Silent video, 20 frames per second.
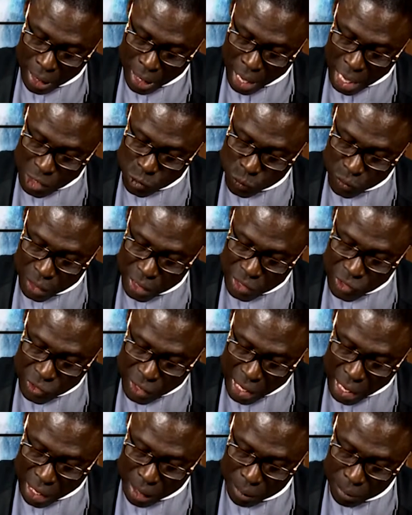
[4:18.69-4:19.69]
As we
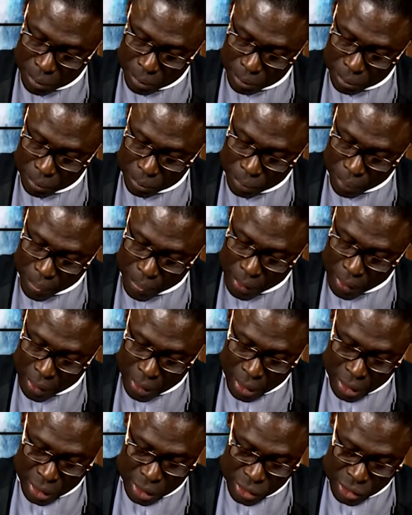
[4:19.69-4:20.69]
describe,
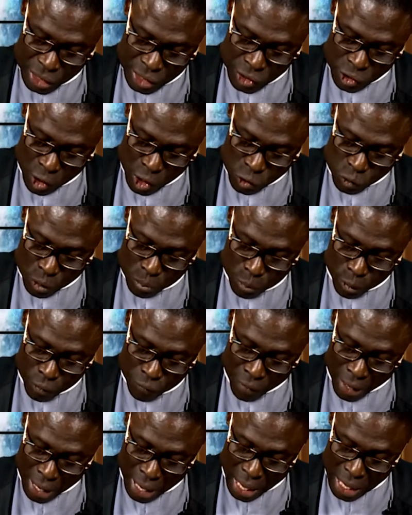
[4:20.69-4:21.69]
Jesus will
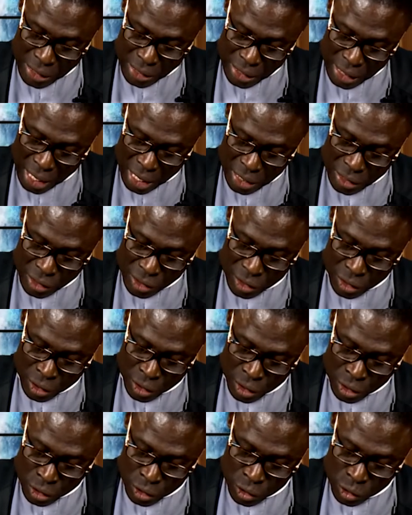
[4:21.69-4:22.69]
provide answers
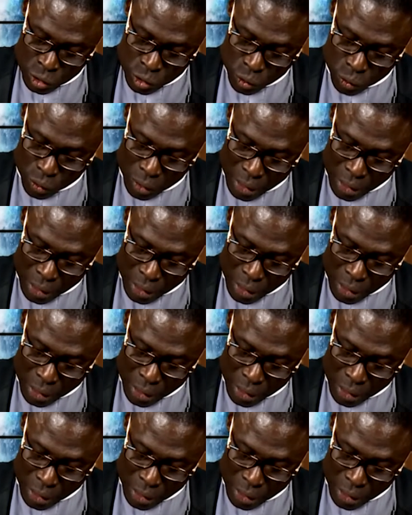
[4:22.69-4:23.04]
to